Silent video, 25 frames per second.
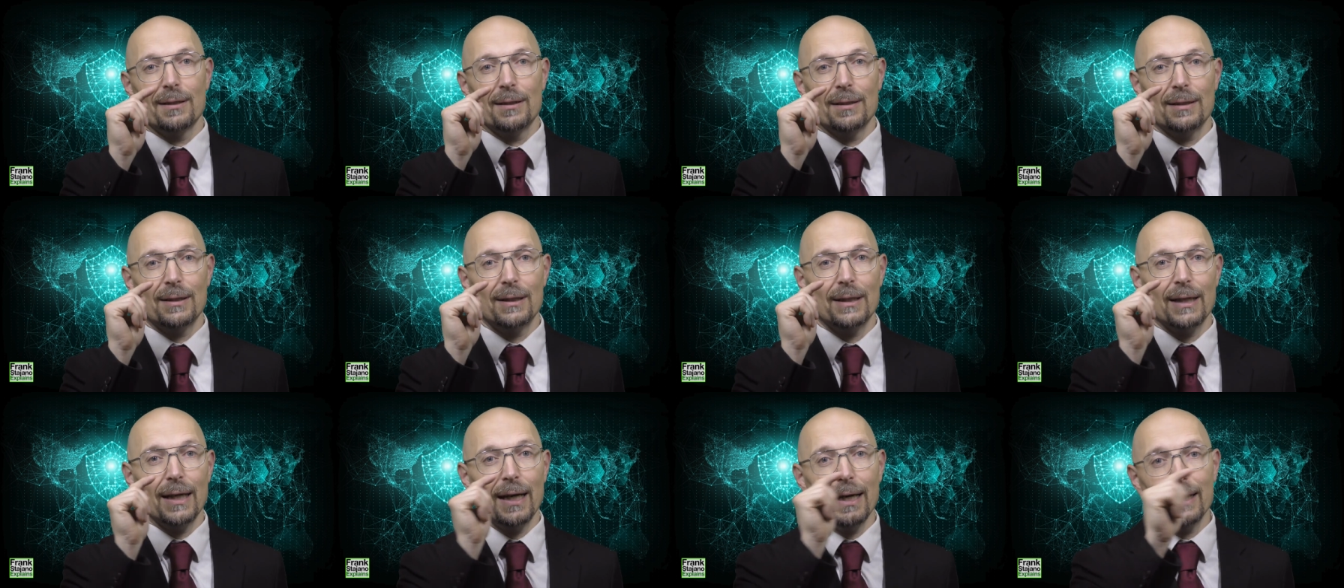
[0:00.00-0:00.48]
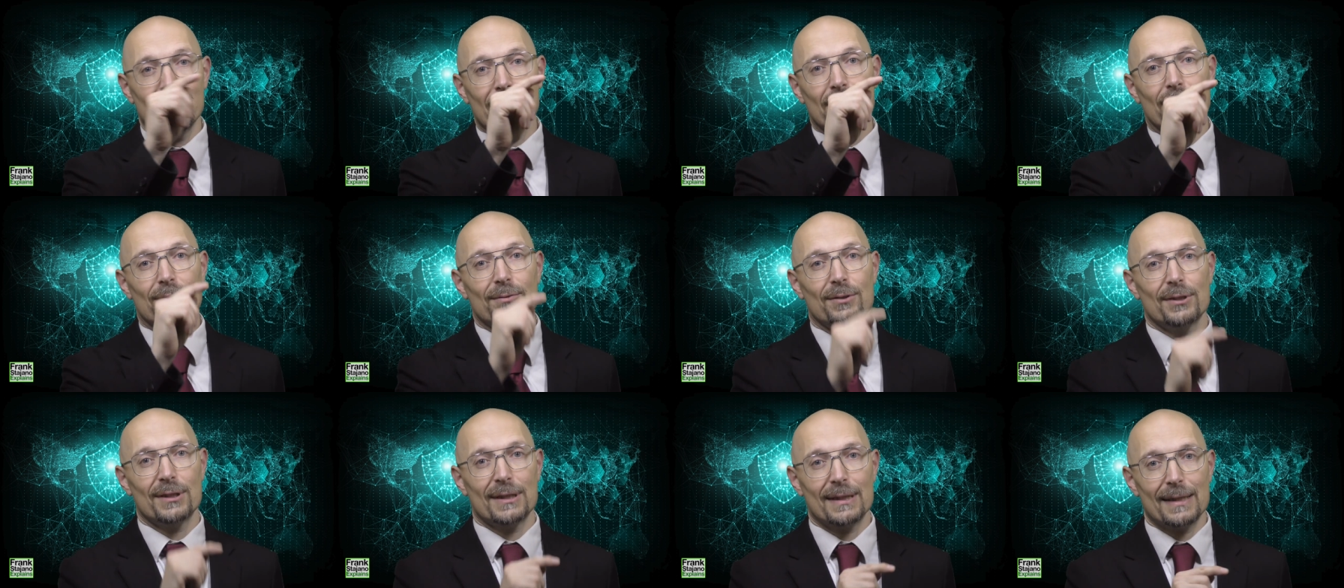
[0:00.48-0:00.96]
the end
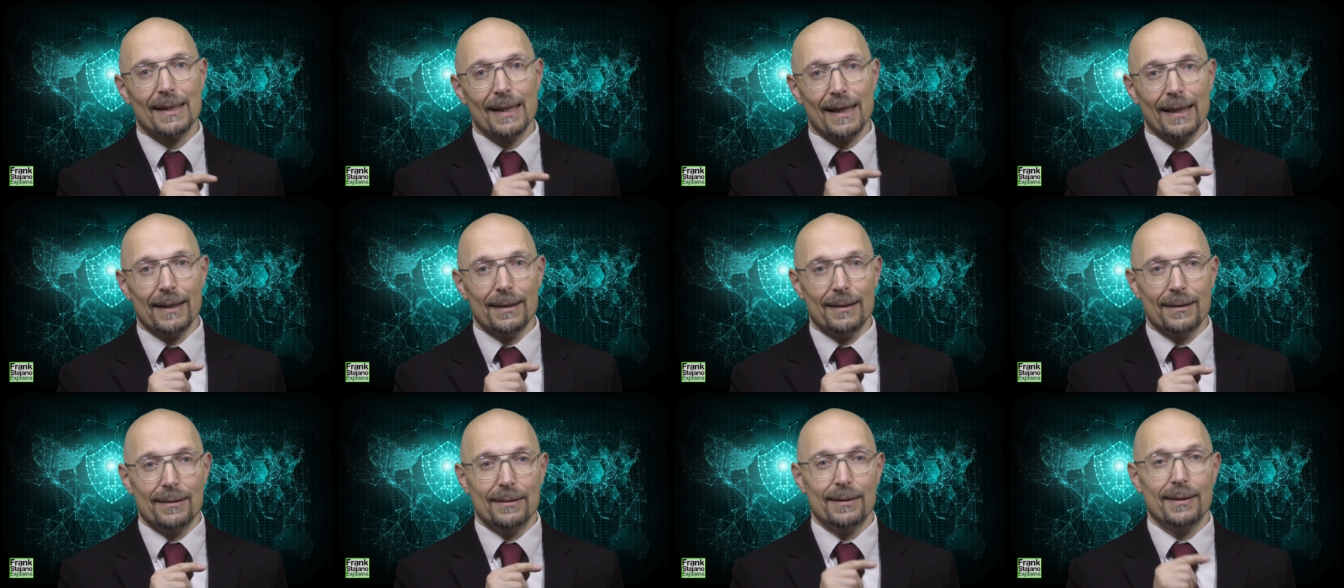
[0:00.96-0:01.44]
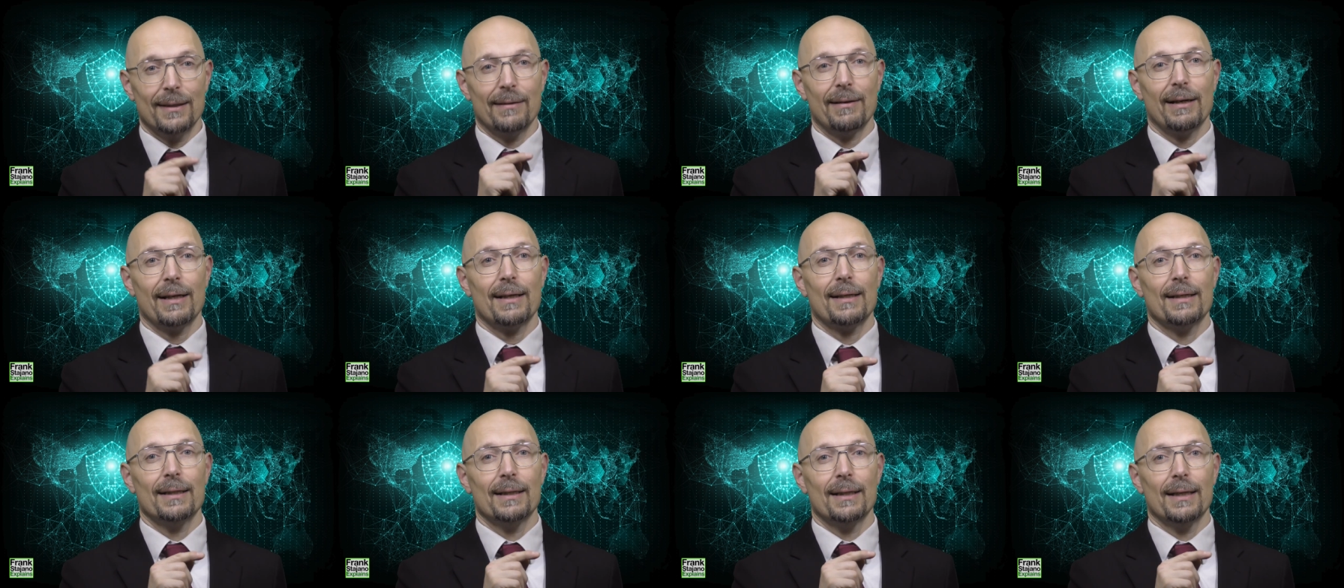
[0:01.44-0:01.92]
of the sled
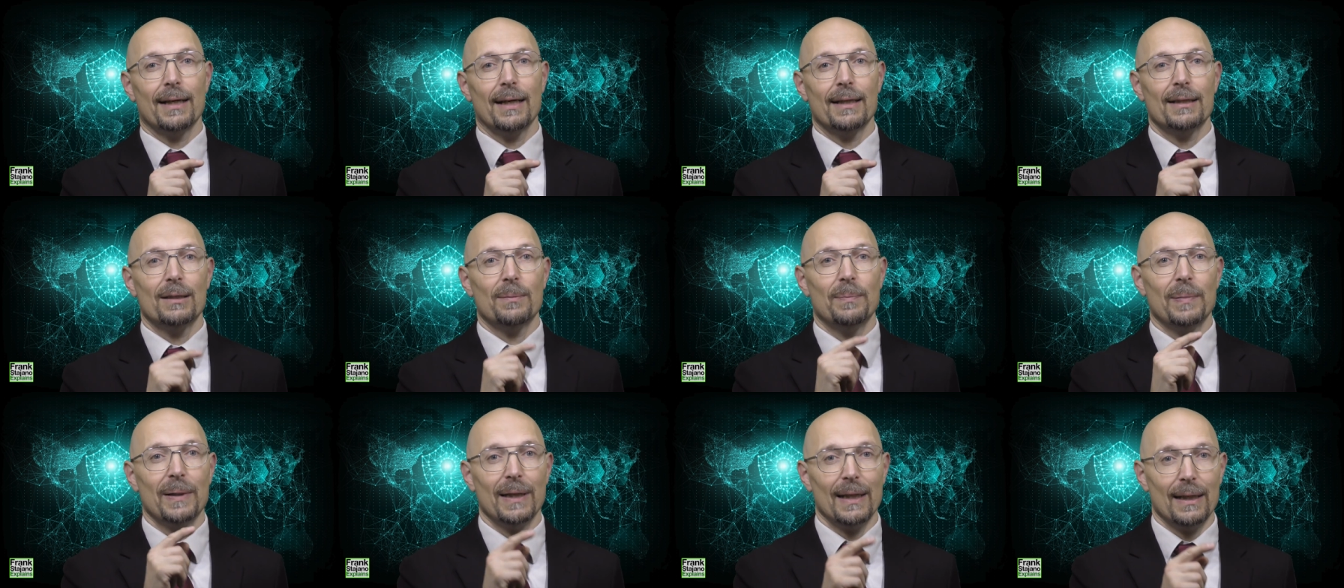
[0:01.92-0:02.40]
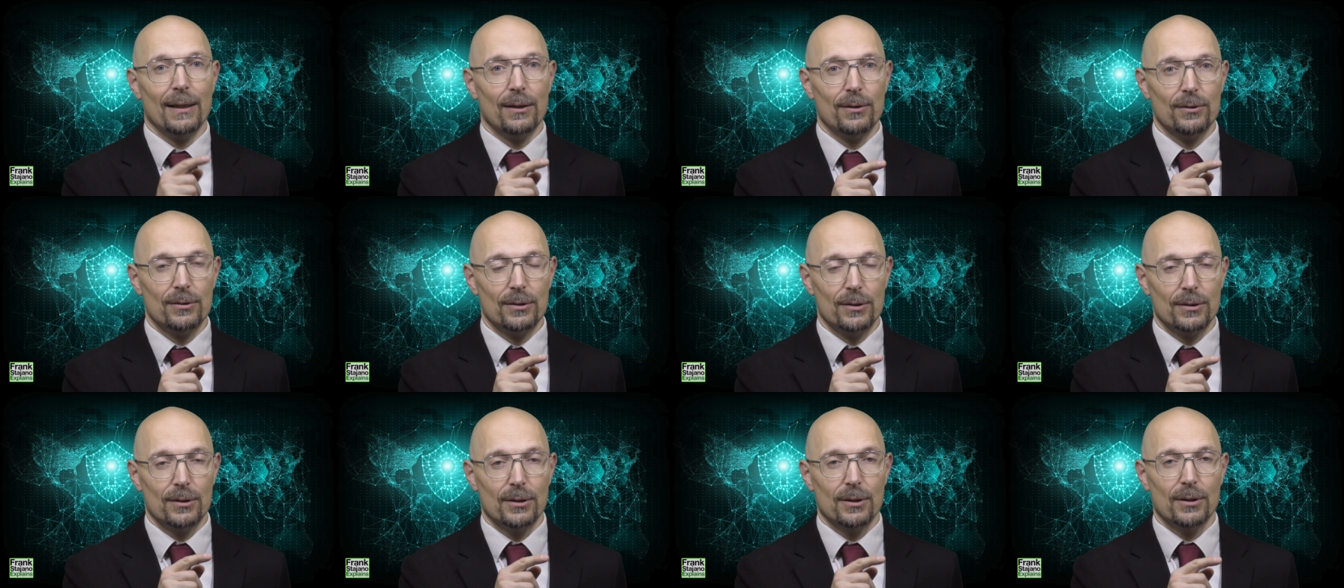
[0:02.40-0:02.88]
directly at the
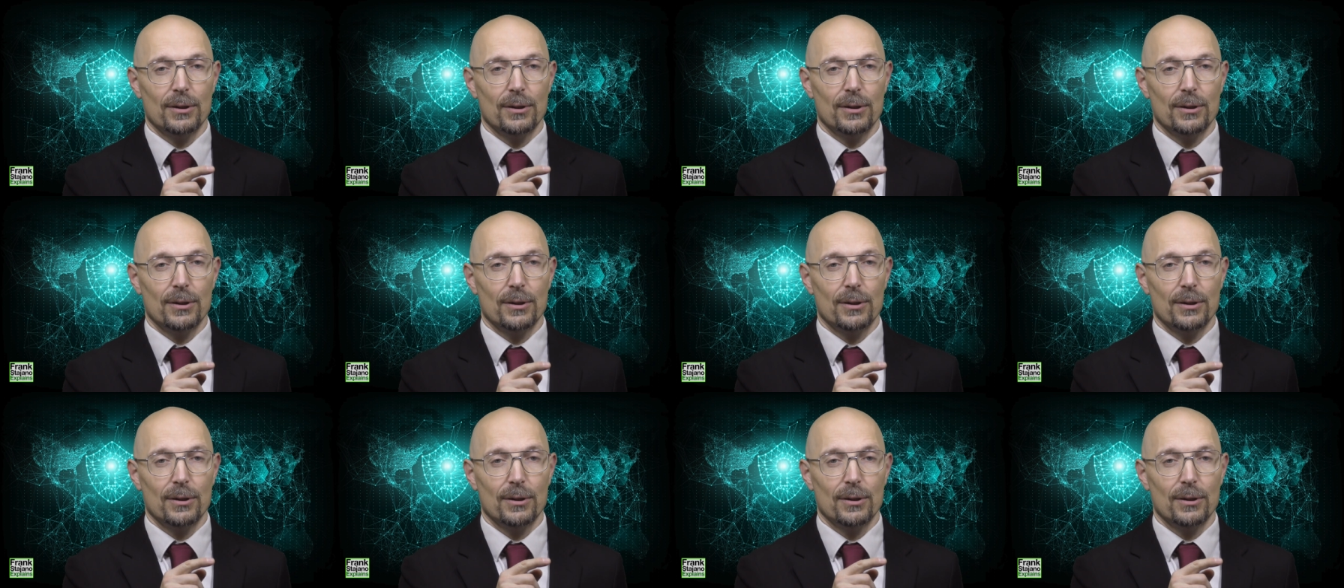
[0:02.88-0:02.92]
payload.